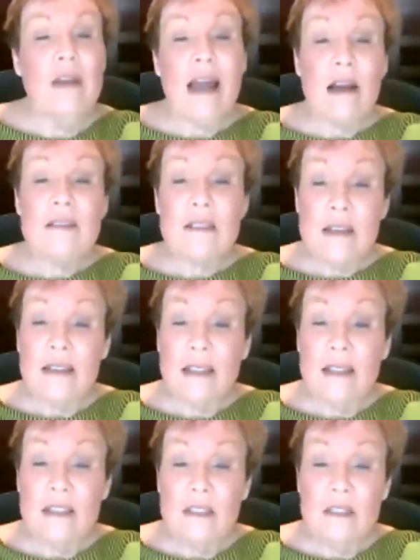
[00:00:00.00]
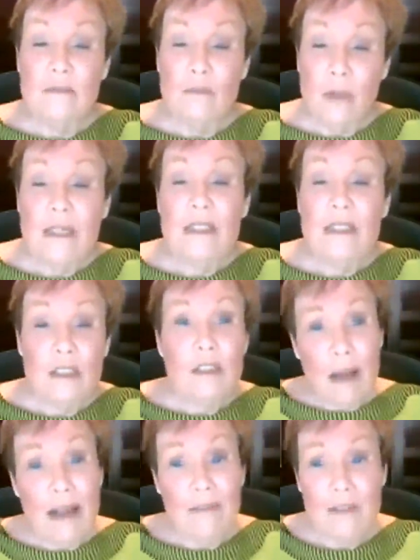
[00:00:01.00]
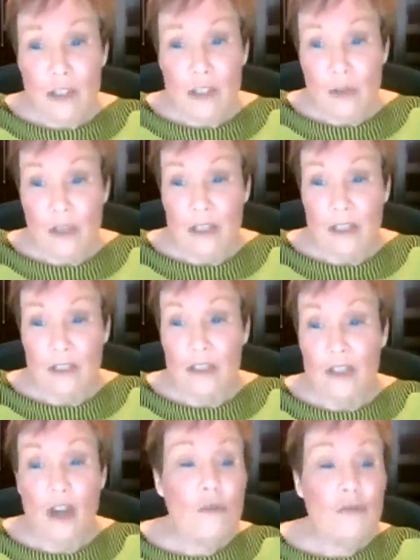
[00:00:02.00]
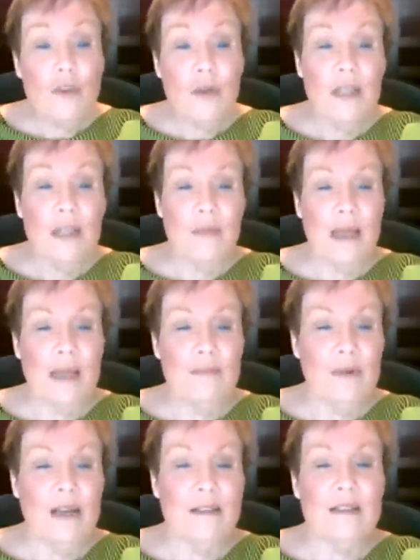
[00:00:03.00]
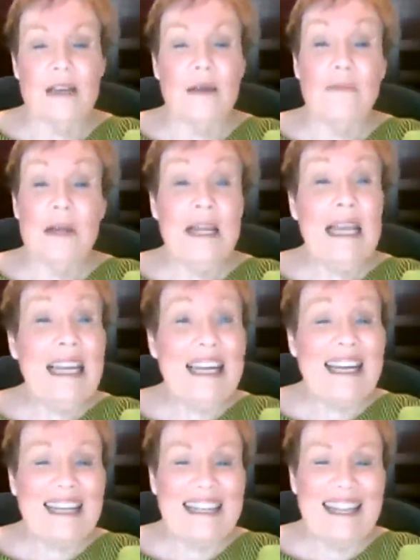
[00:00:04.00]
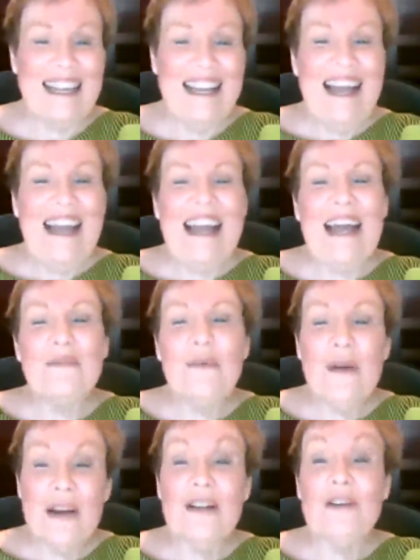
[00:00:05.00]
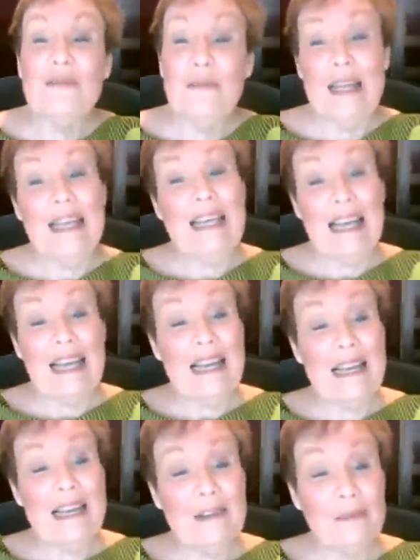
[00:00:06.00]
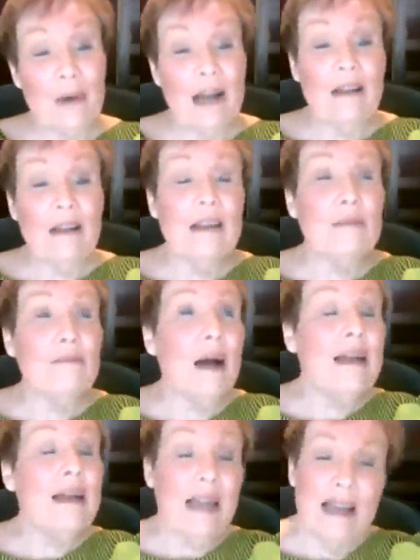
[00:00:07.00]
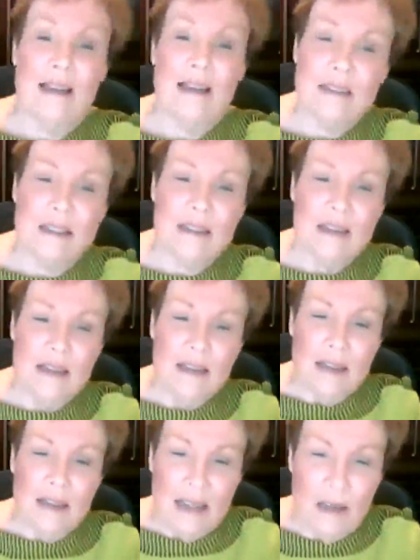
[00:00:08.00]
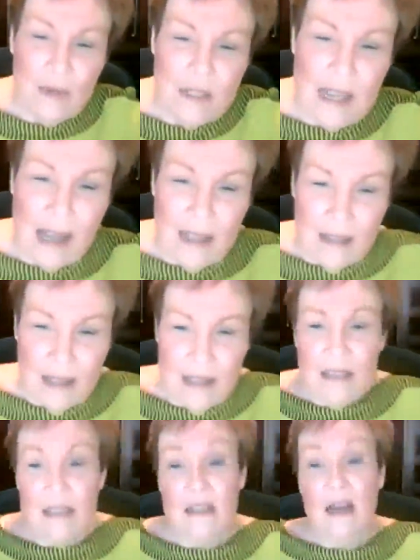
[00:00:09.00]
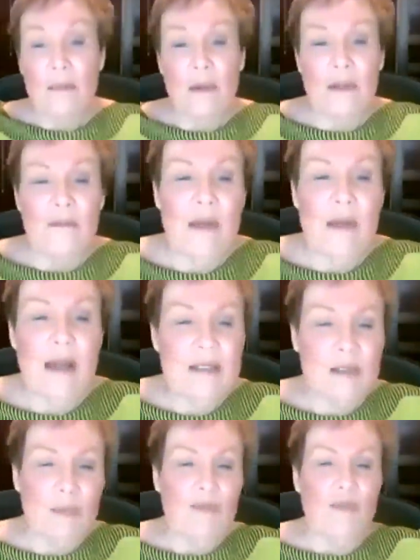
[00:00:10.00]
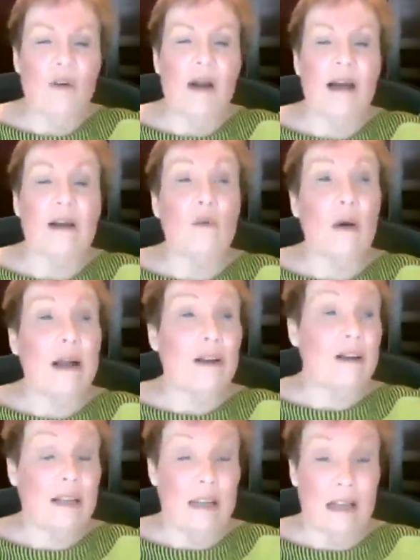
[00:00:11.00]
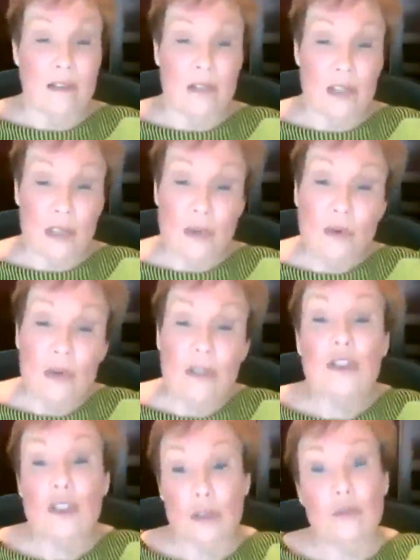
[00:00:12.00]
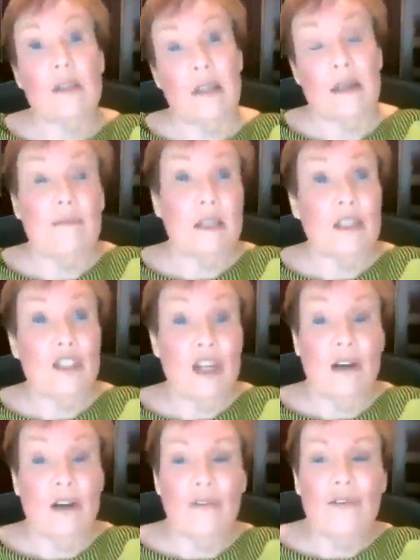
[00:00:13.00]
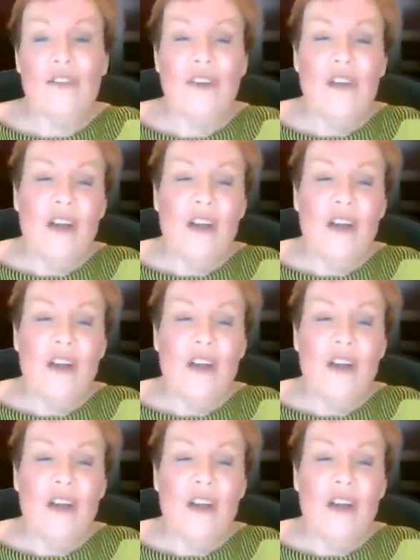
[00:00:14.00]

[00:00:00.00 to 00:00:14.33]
now suddenly really do have a shortage, no toilet paper next time we need it. And where did we get it? Well, in my case, it was at least a couple of months before I acquired any at a store due to the empty shelves.